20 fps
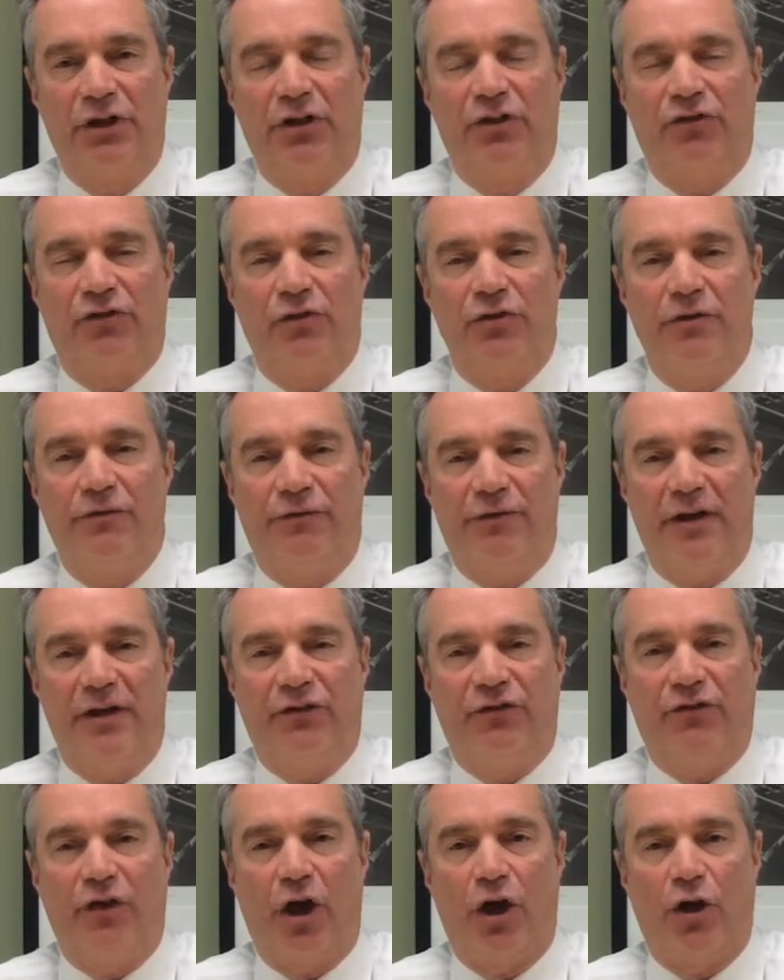So you
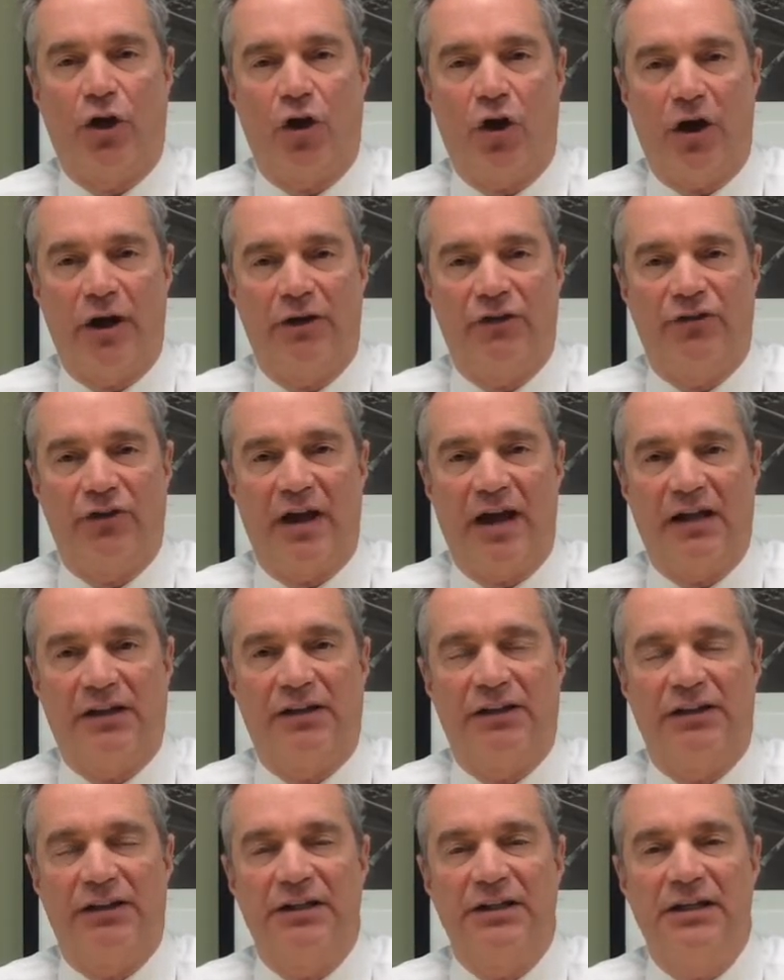face
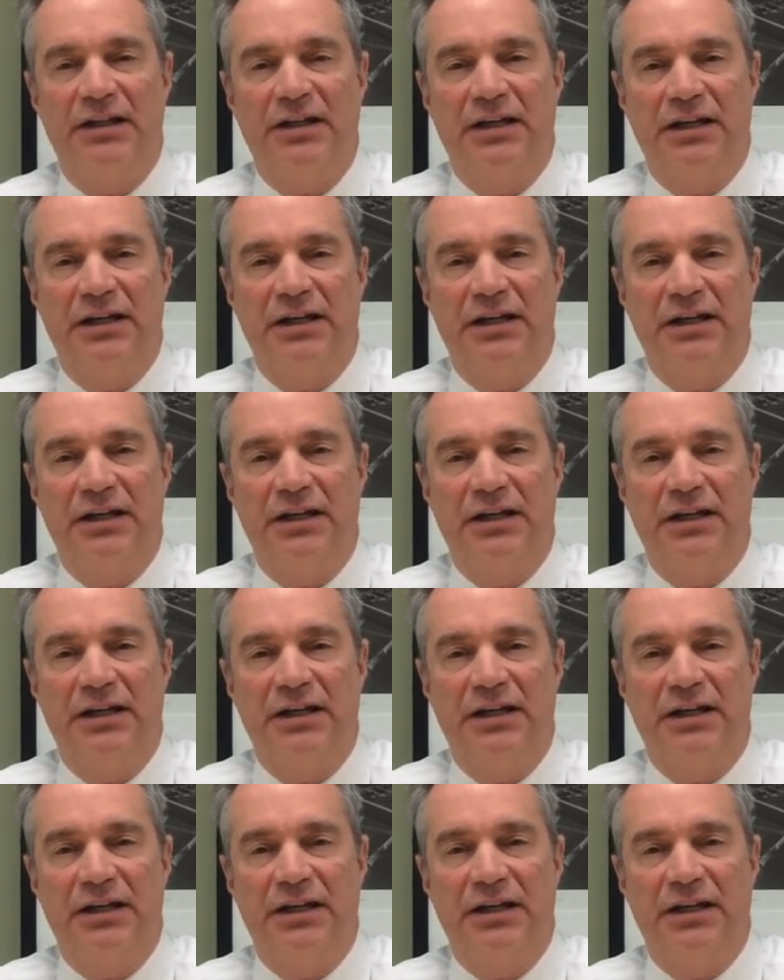causality